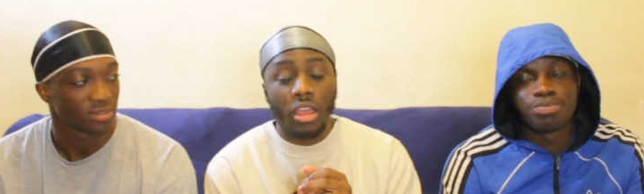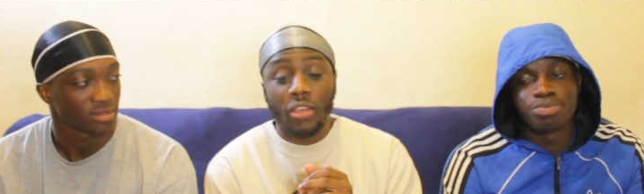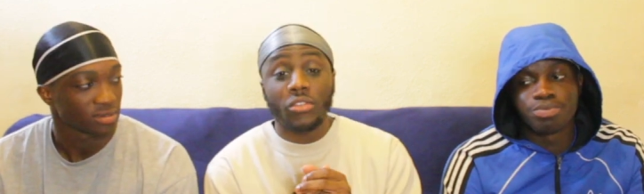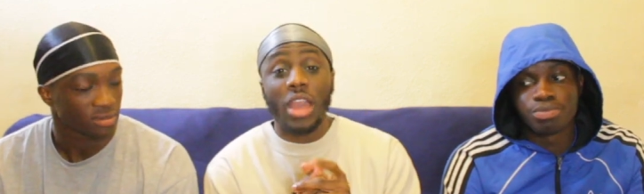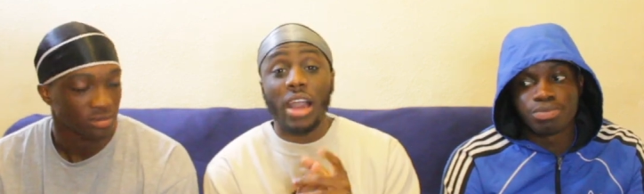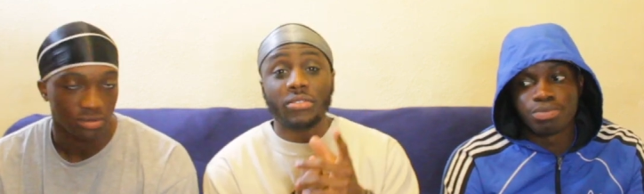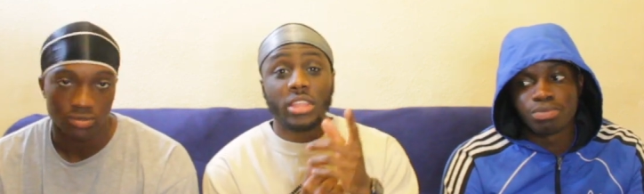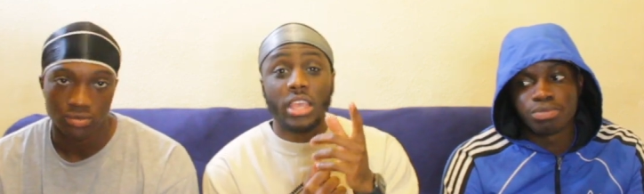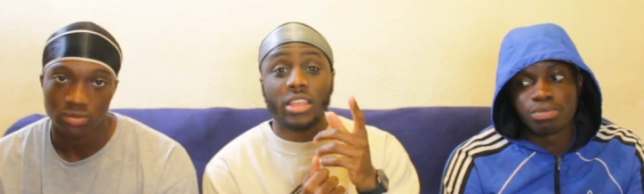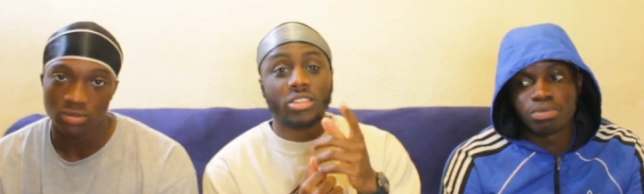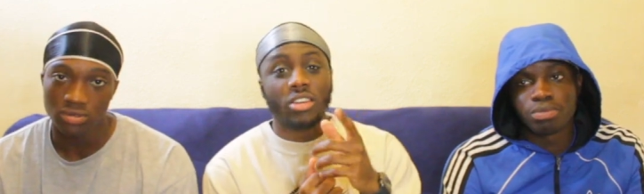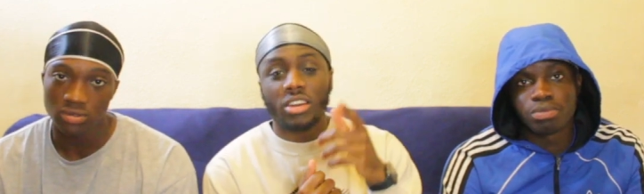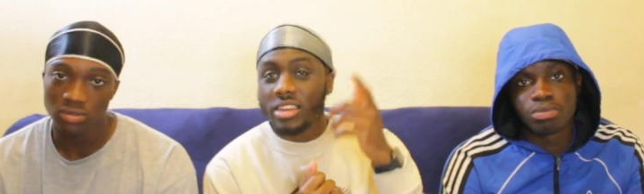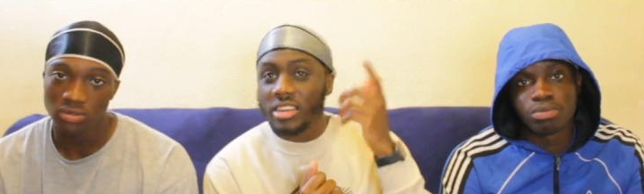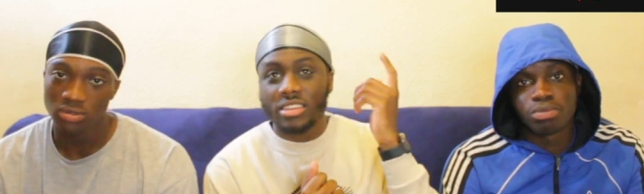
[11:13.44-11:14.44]
Speaker 1: if you have
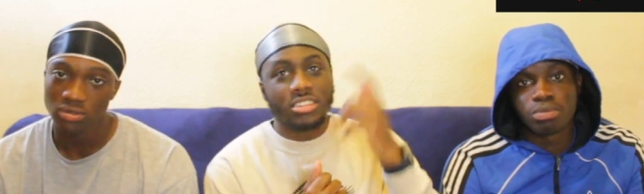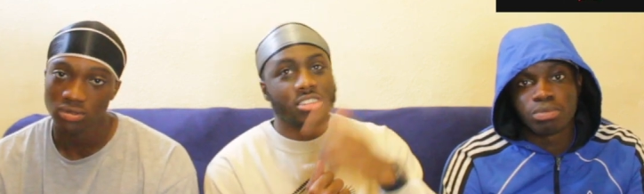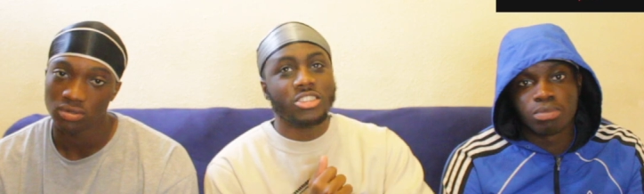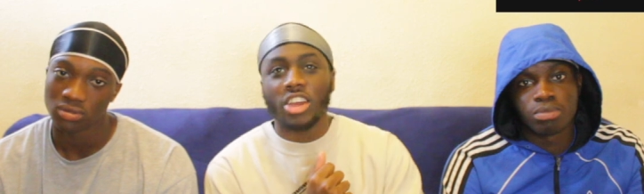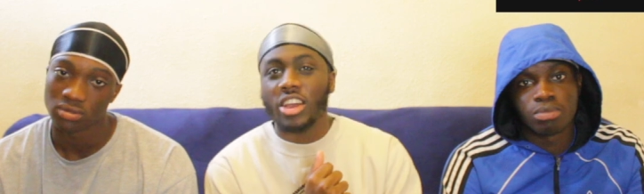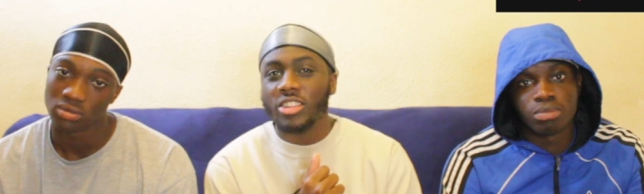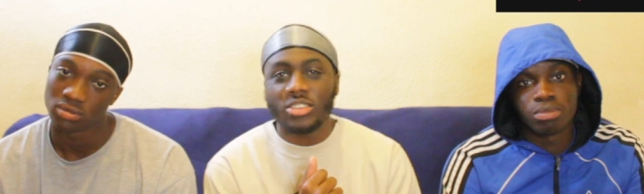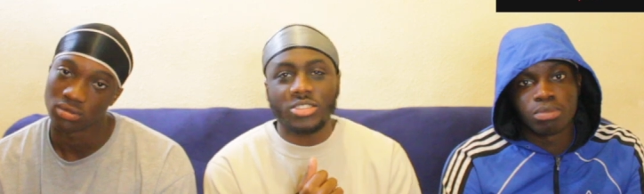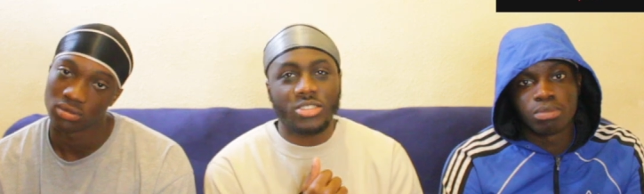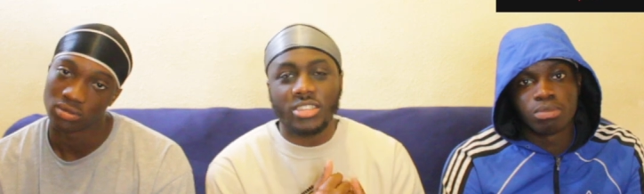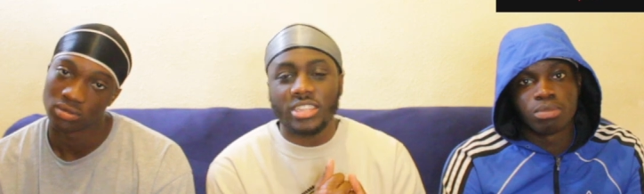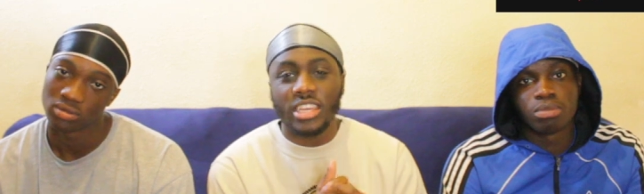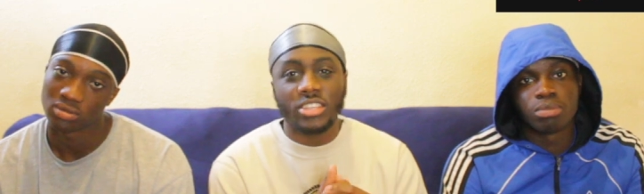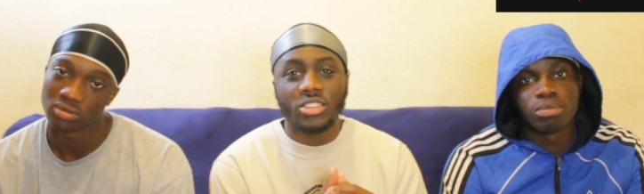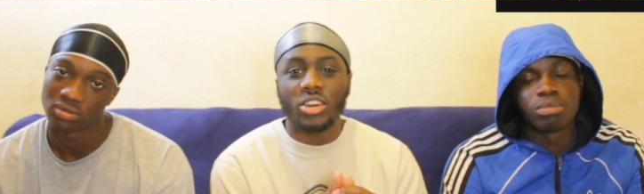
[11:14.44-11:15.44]
TikTok, join us
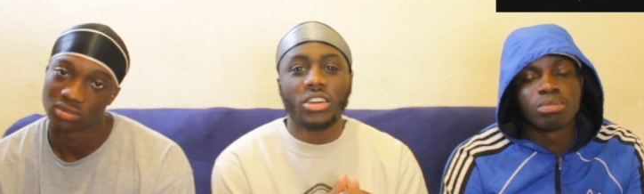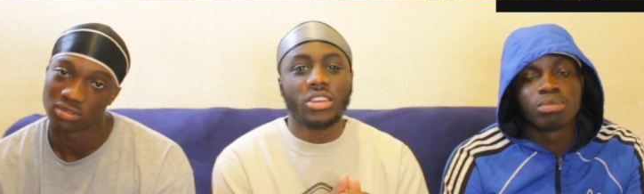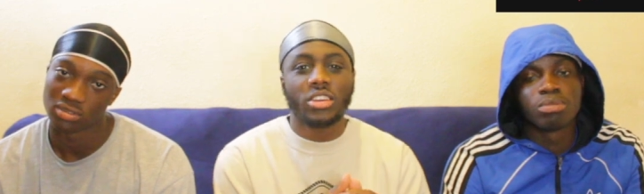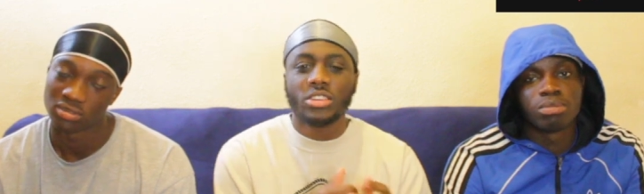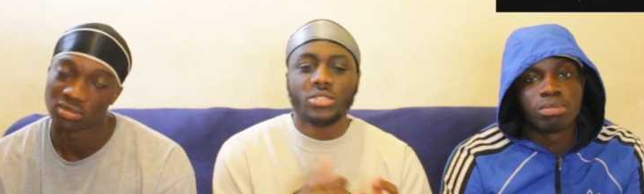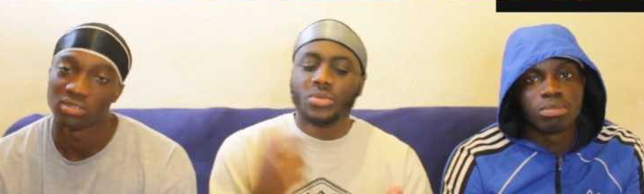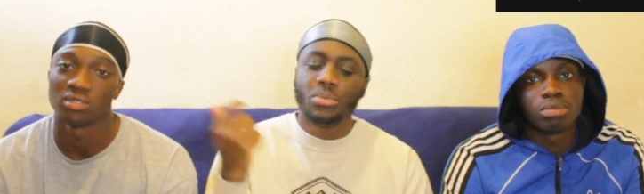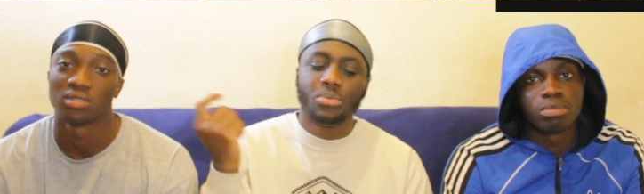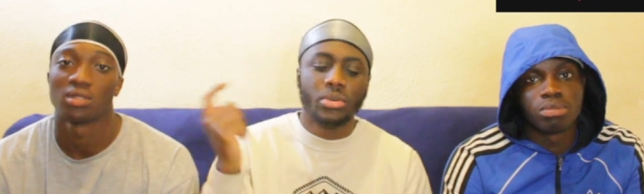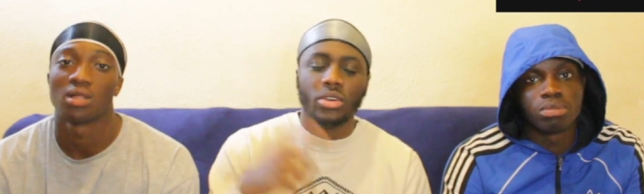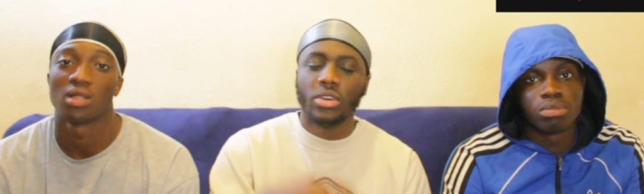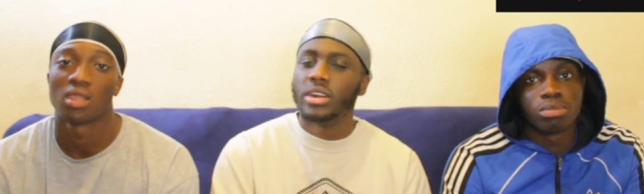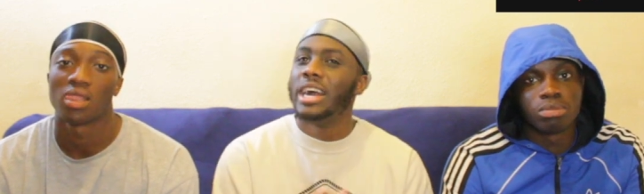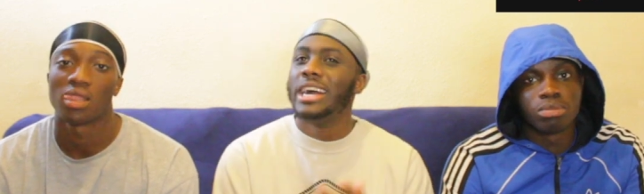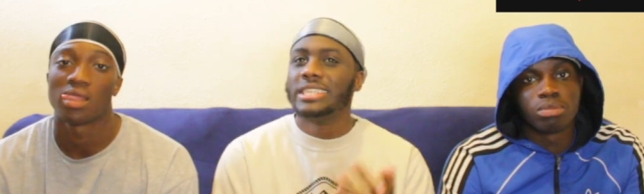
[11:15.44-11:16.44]
on TikTok, because we
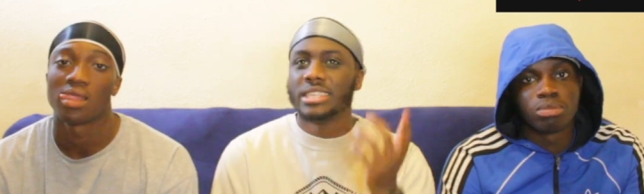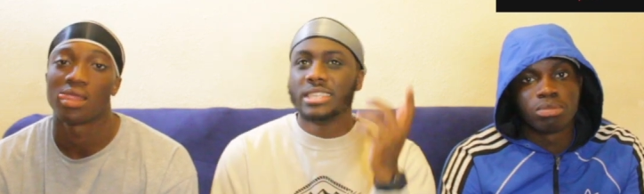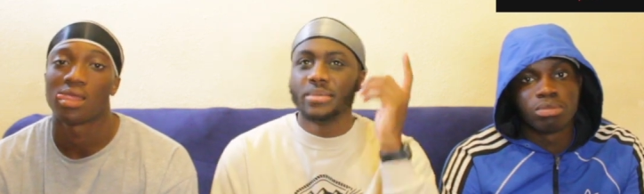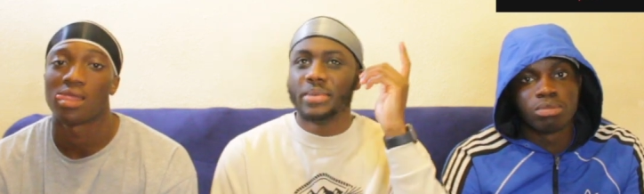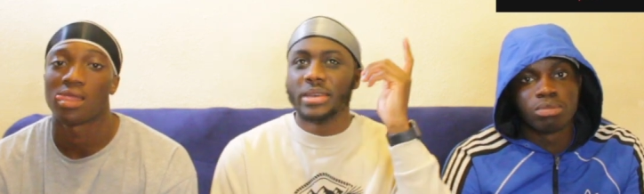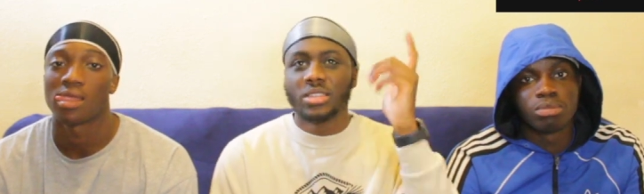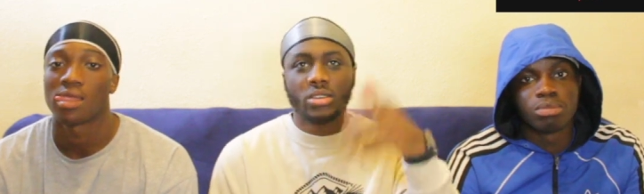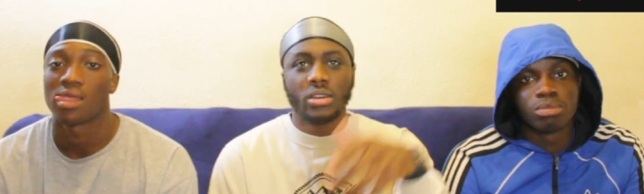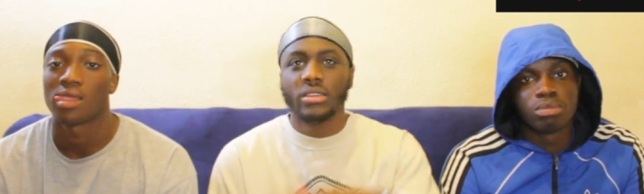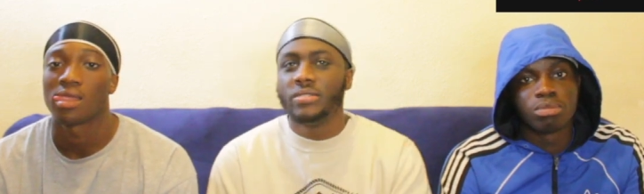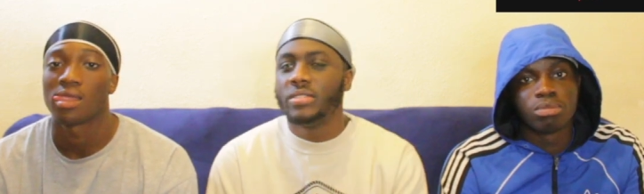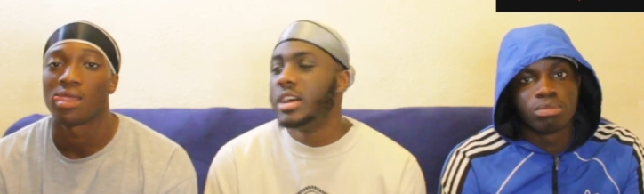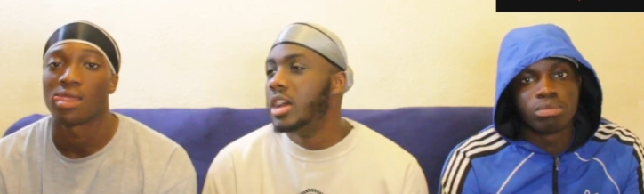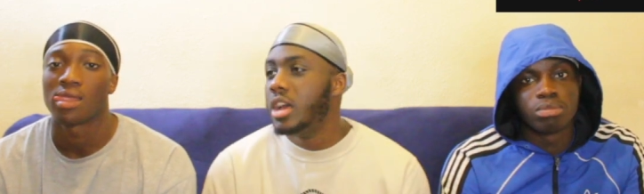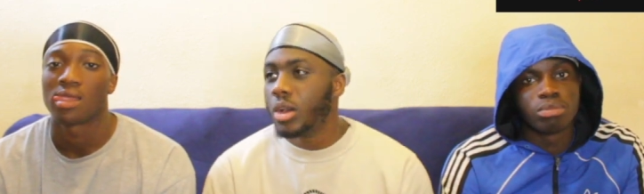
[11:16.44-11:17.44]
put uh, snippets
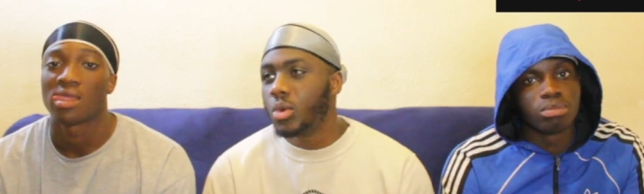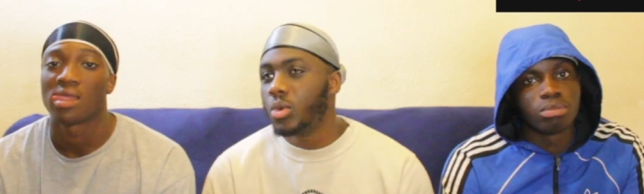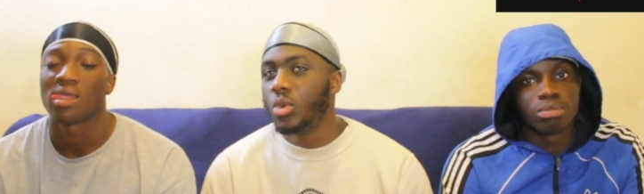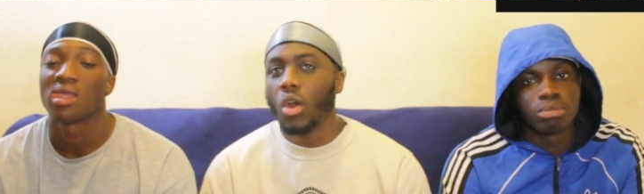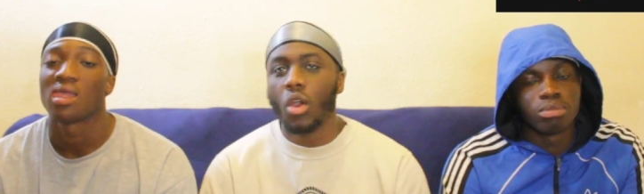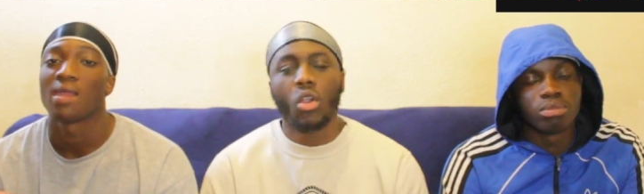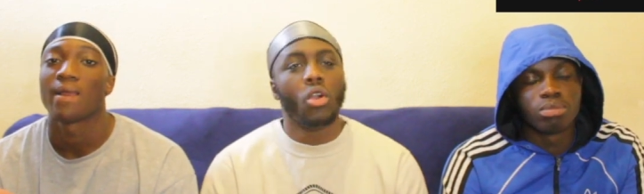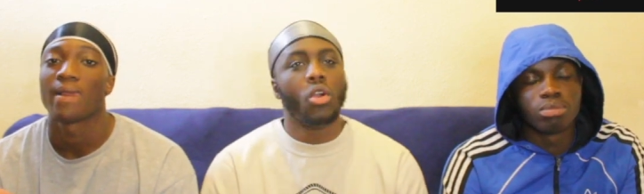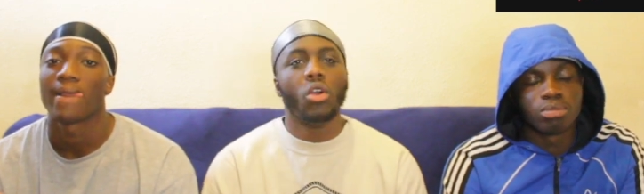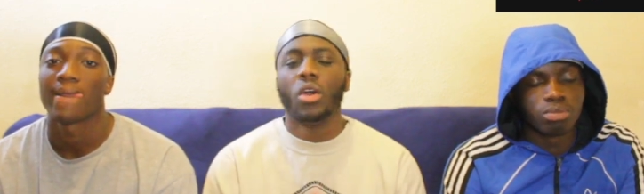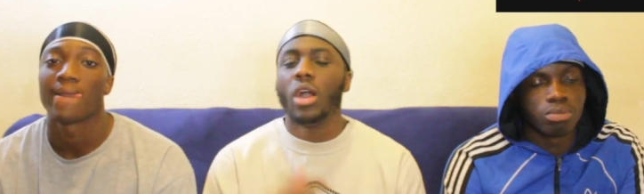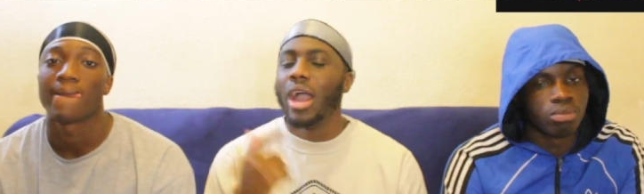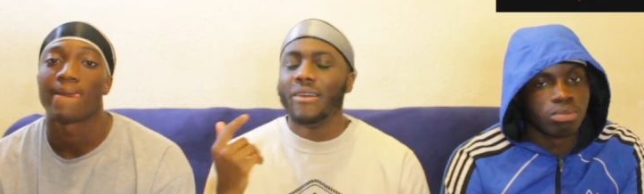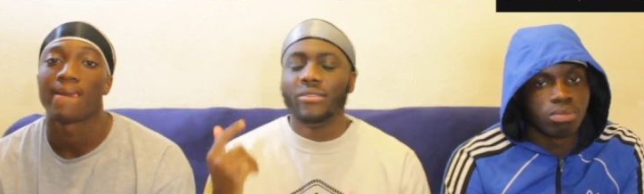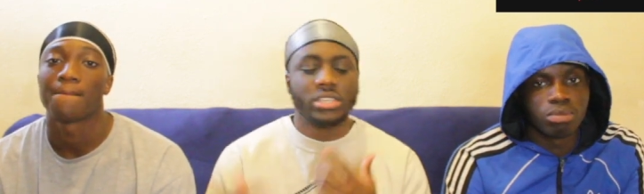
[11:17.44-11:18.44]
of
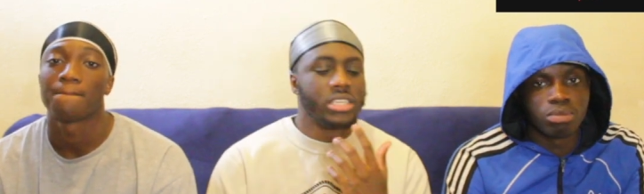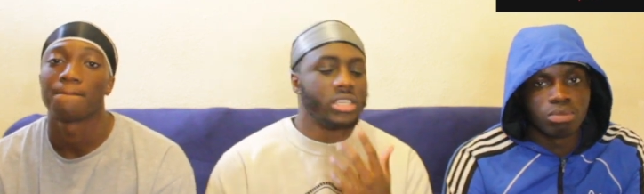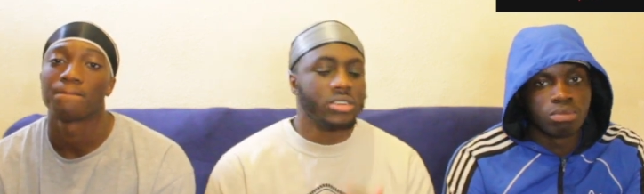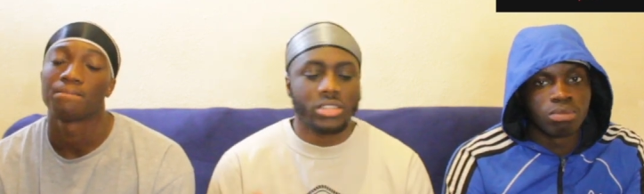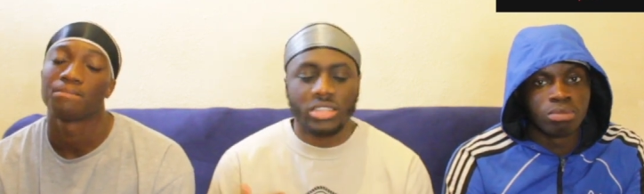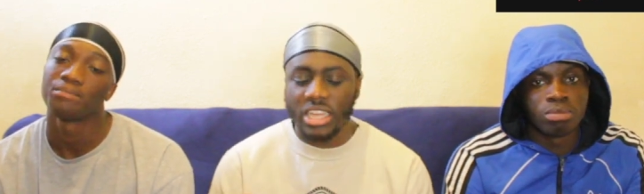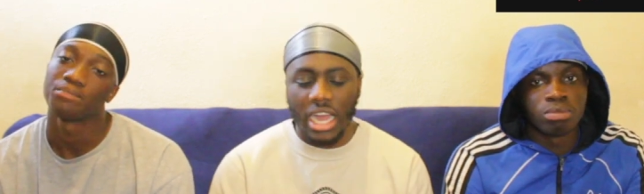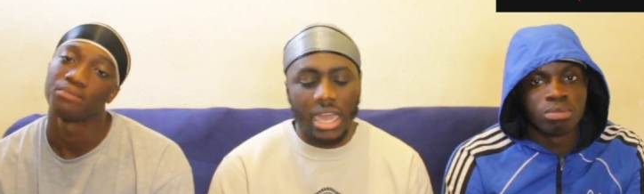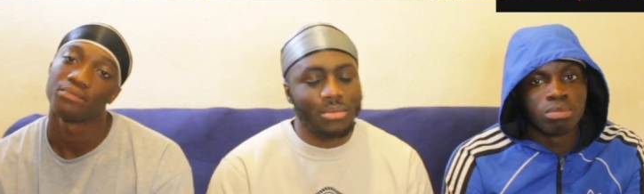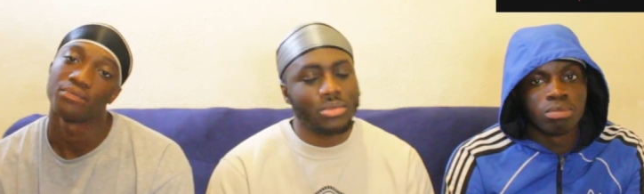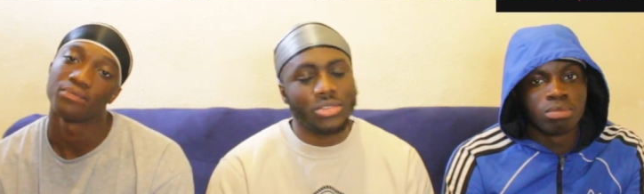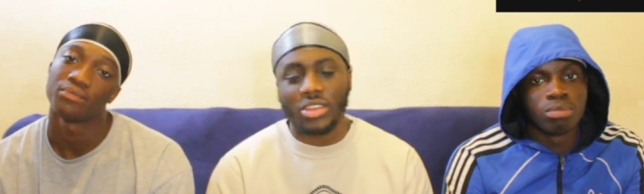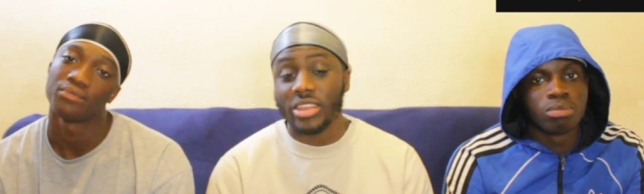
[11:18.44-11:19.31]
Kuroko every single time.